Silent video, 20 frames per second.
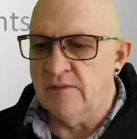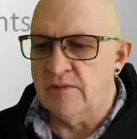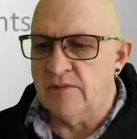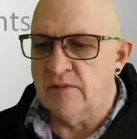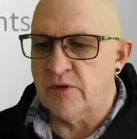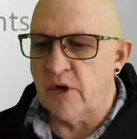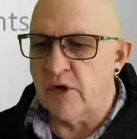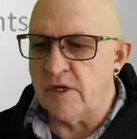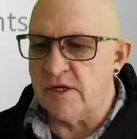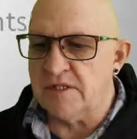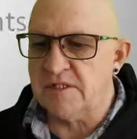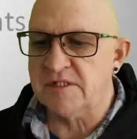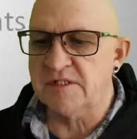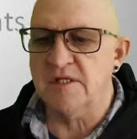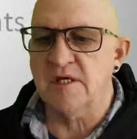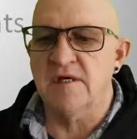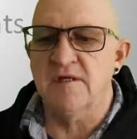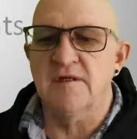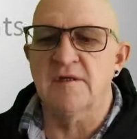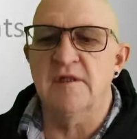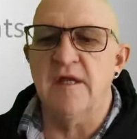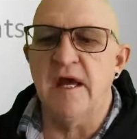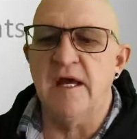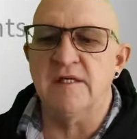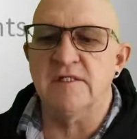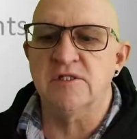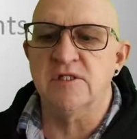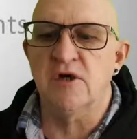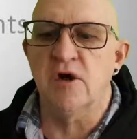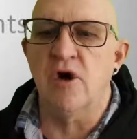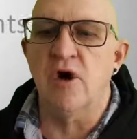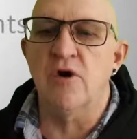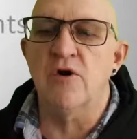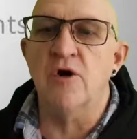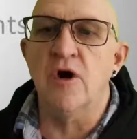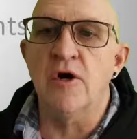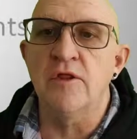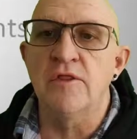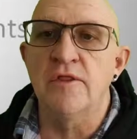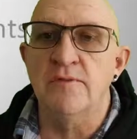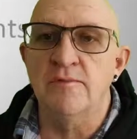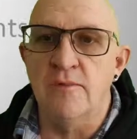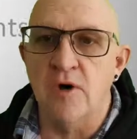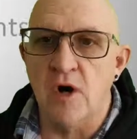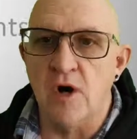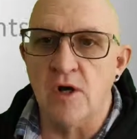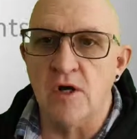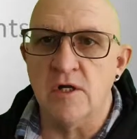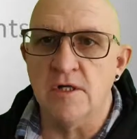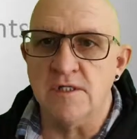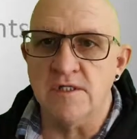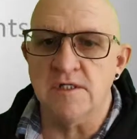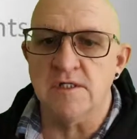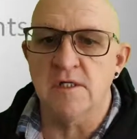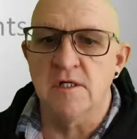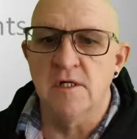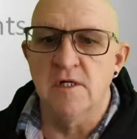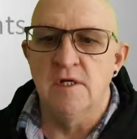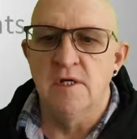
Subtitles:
products that are on the market